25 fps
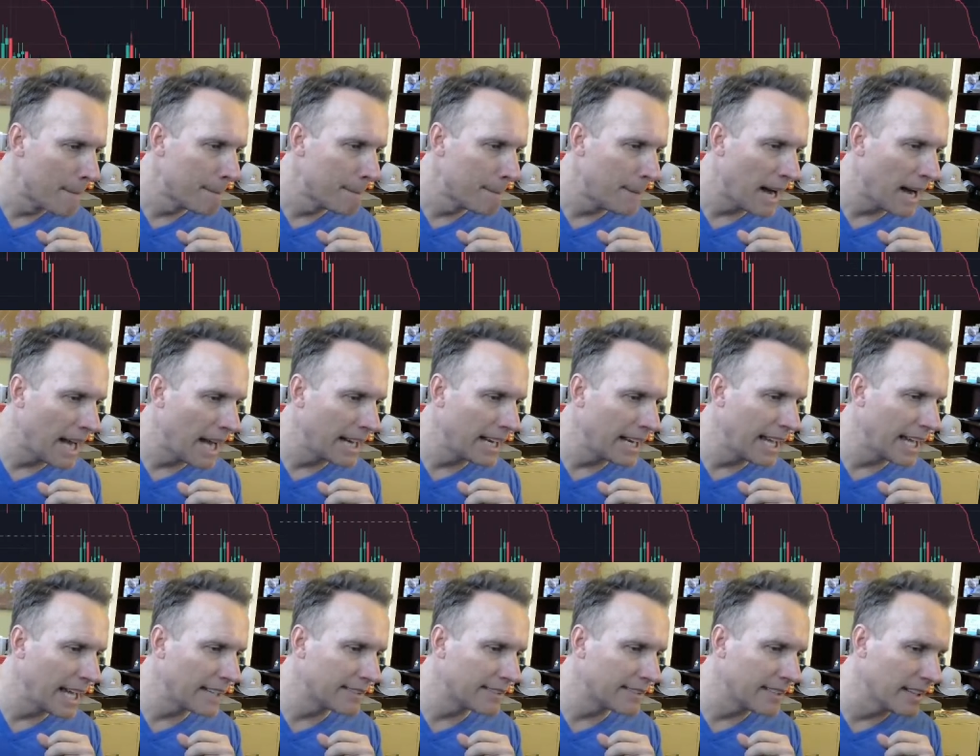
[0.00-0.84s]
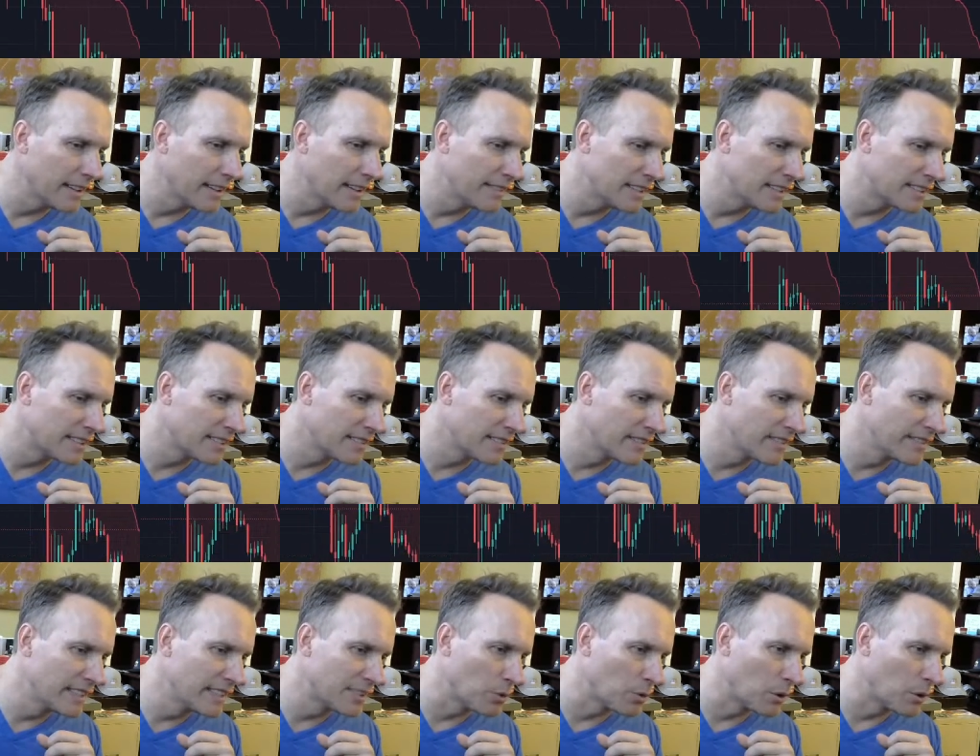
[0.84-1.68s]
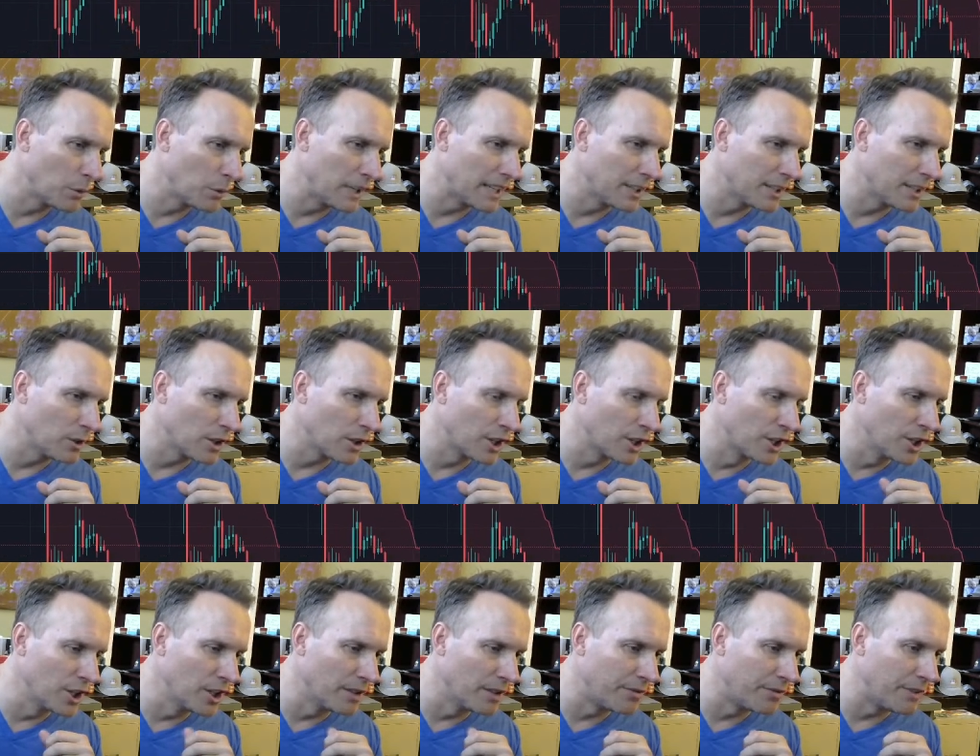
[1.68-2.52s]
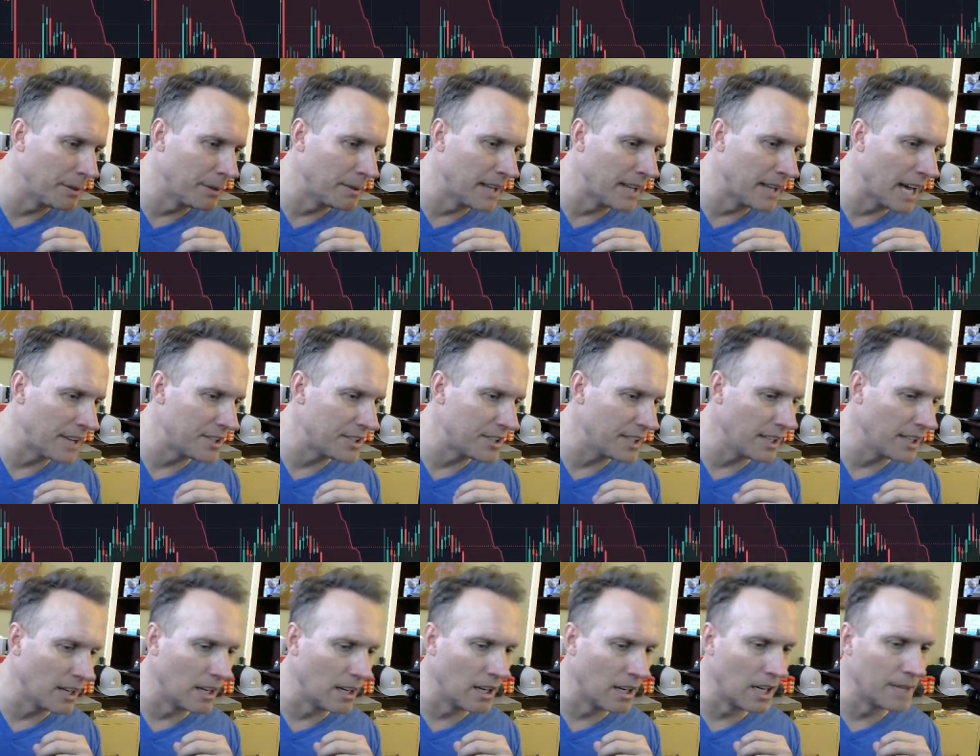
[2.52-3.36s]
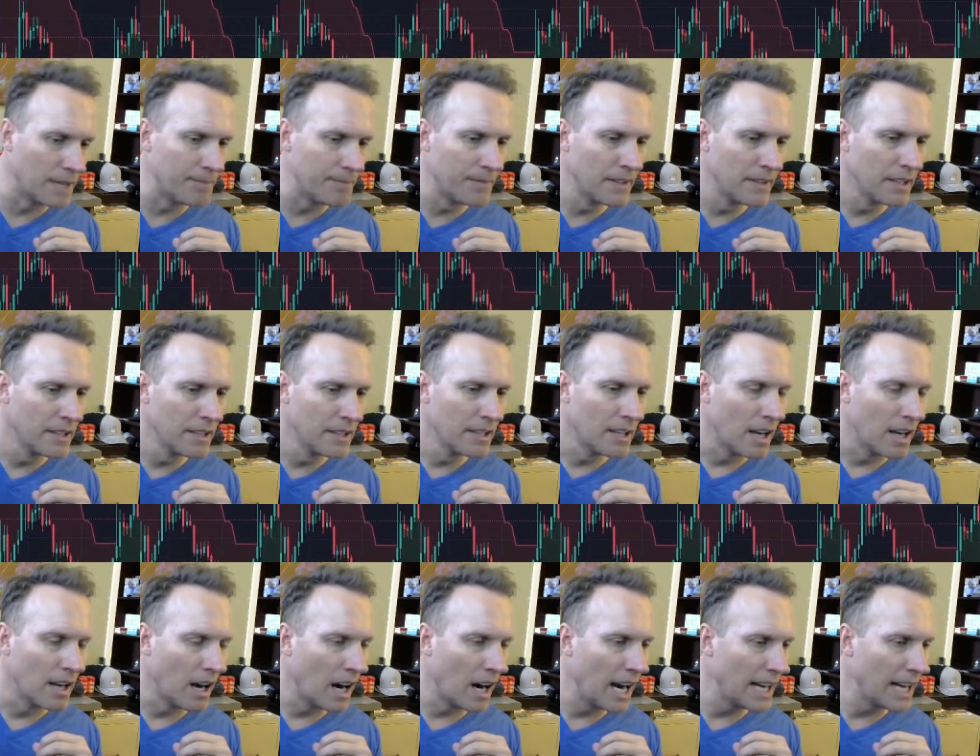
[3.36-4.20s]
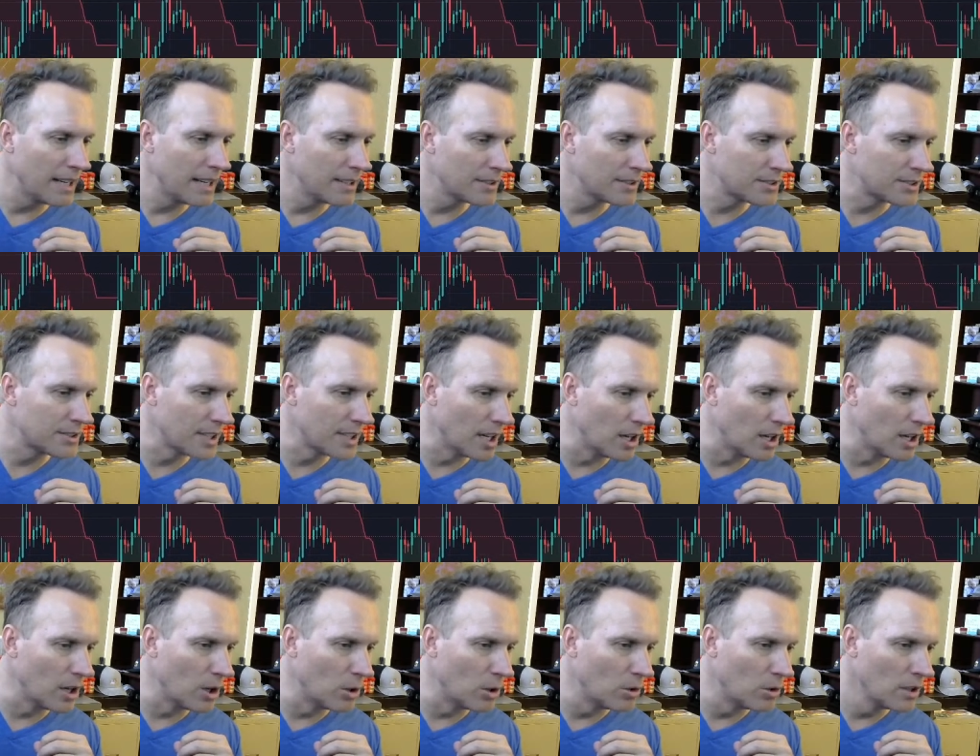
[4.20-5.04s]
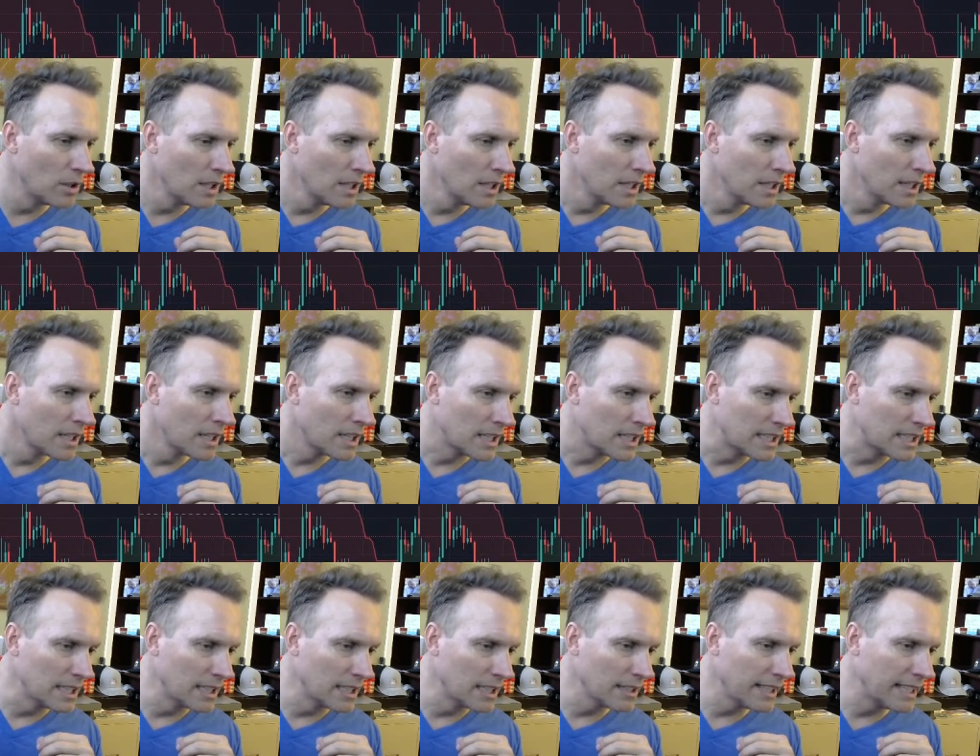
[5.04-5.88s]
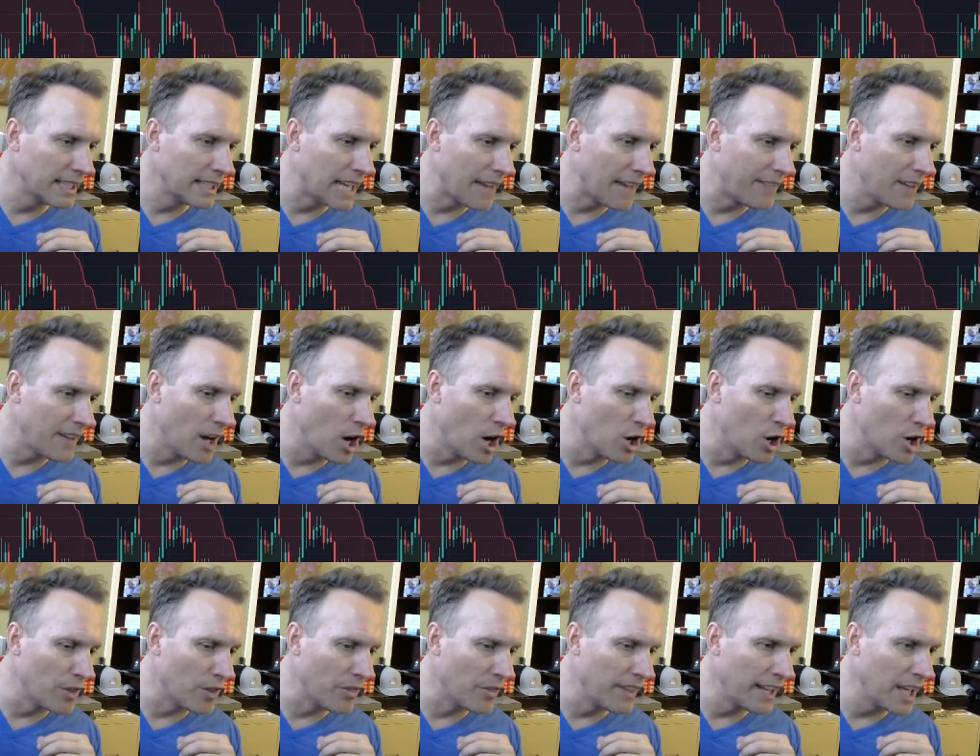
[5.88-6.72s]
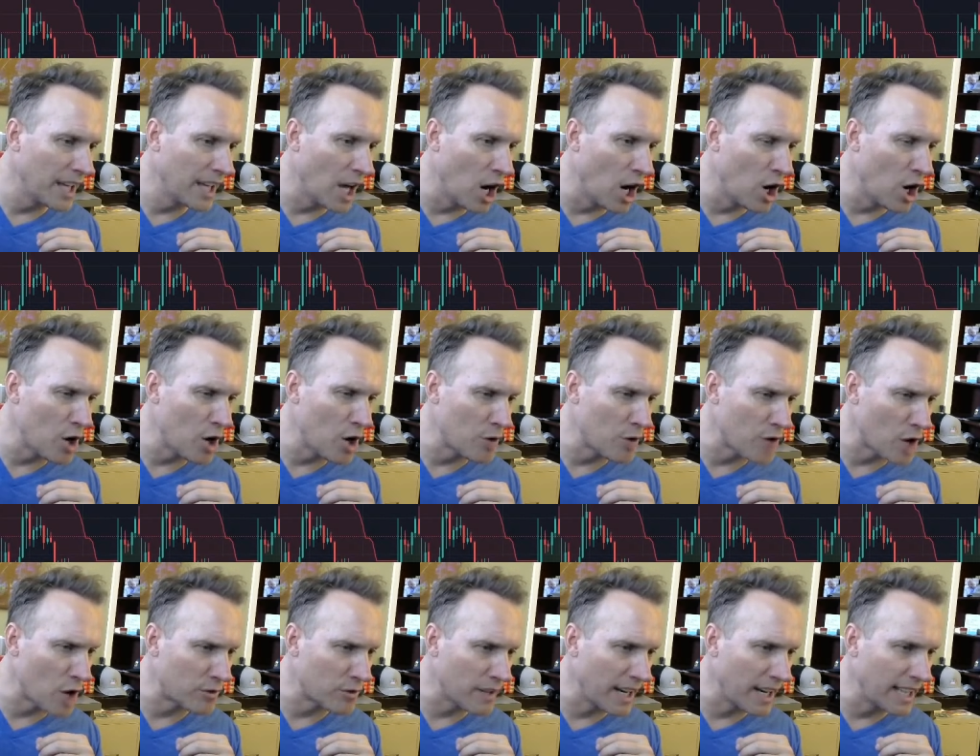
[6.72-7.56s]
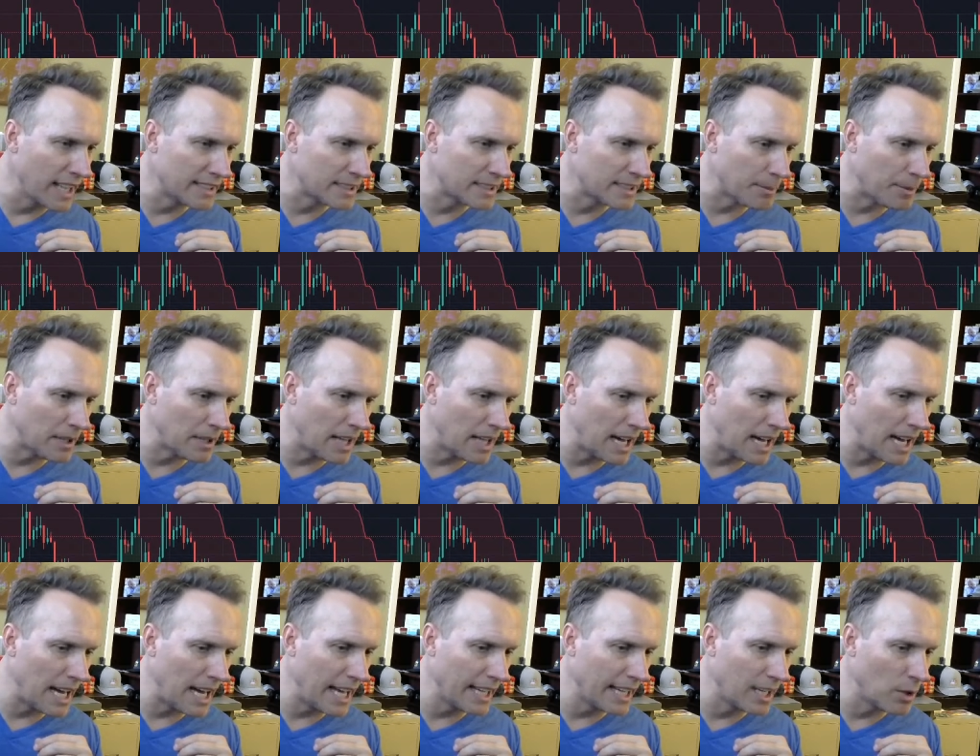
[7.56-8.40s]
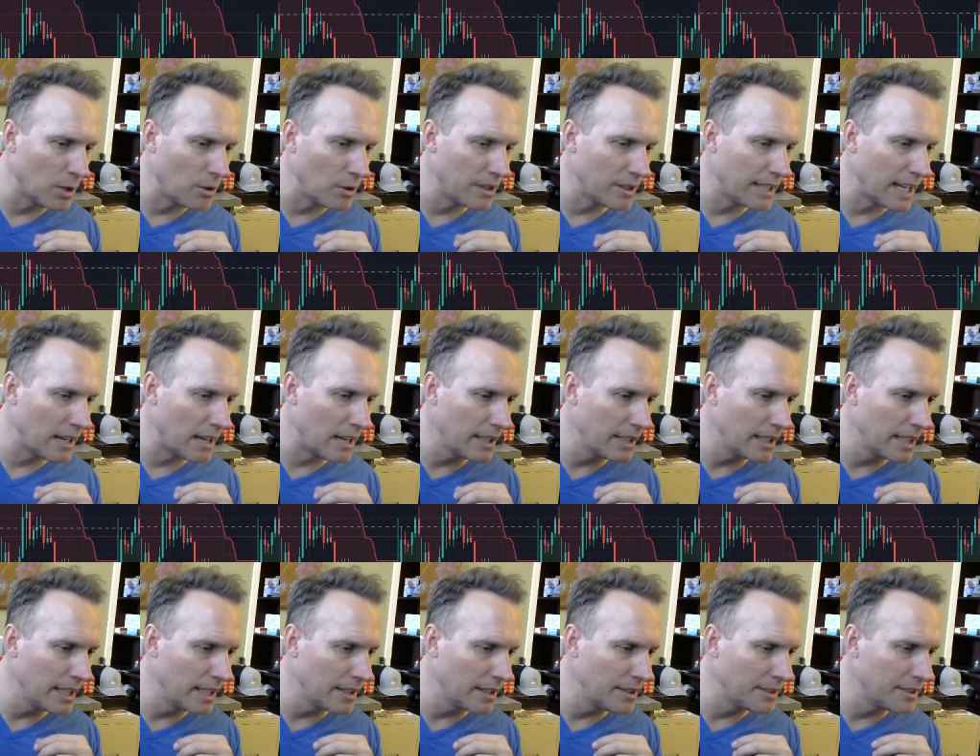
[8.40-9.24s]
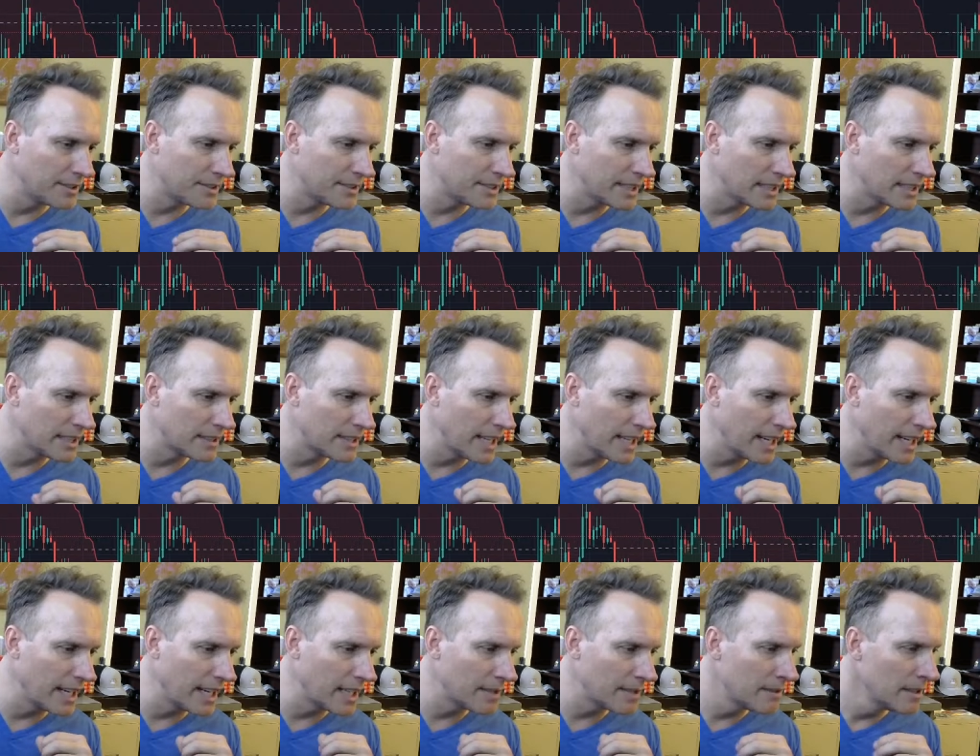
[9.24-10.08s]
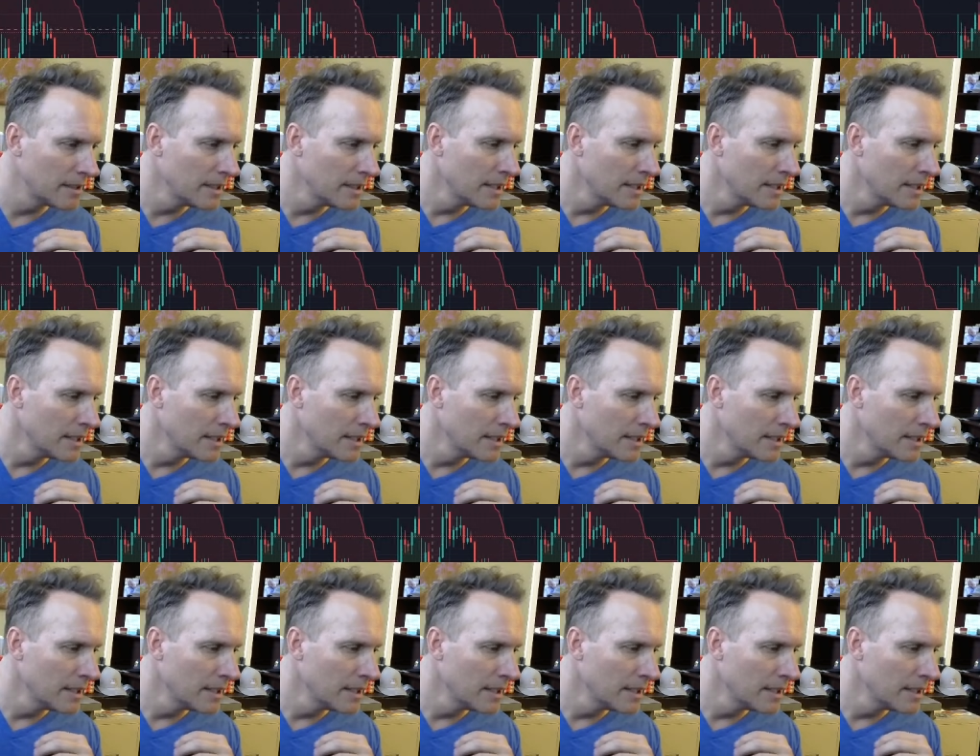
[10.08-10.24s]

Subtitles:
Binance. Yeah, this is one we can do a good Fibonacci on. All right, so clearly got the overhead supply going down here. You see it there.